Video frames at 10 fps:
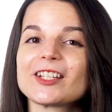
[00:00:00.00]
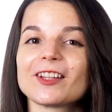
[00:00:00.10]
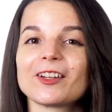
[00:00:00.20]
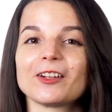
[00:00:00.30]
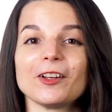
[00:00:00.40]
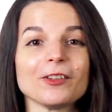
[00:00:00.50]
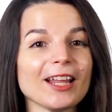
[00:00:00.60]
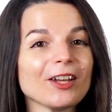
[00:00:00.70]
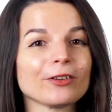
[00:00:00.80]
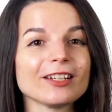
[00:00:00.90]
to learn a new
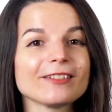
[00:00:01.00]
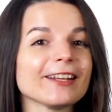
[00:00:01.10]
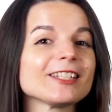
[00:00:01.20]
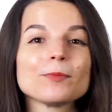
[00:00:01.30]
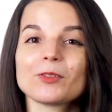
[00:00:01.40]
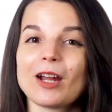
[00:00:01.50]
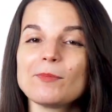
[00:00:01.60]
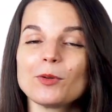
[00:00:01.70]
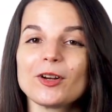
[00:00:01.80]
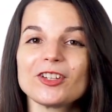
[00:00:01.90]
language, and
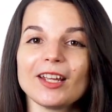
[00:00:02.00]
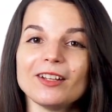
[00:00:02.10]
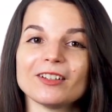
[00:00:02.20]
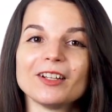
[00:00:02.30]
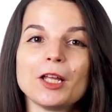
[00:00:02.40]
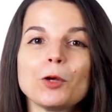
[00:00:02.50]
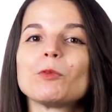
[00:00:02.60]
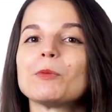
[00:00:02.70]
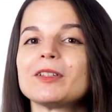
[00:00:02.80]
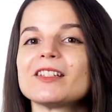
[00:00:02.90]
subscribe to our channel.
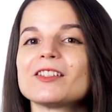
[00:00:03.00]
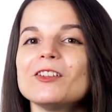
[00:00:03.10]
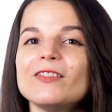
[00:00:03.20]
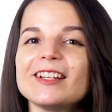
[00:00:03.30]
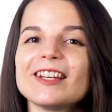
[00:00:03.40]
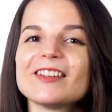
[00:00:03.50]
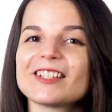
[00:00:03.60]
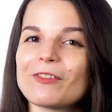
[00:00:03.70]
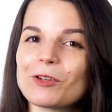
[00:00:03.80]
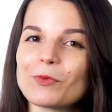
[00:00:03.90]
We release new videos
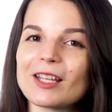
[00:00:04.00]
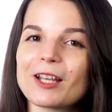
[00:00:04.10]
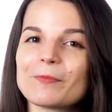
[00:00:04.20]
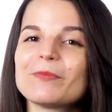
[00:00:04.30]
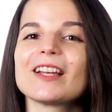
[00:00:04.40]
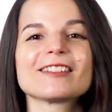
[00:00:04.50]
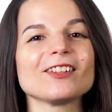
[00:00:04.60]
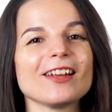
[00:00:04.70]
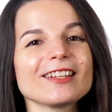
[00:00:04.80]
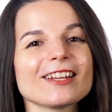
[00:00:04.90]
every week. I'll see
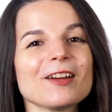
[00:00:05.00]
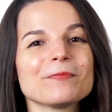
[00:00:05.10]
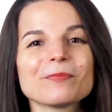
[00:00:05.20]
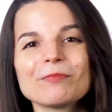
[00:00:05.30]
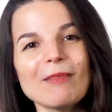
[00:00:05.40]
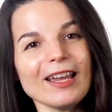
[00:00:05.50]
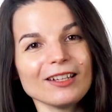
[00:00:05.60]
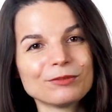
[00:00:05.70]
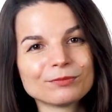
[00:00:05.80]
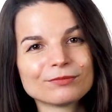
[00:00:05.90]
you next time. Bye!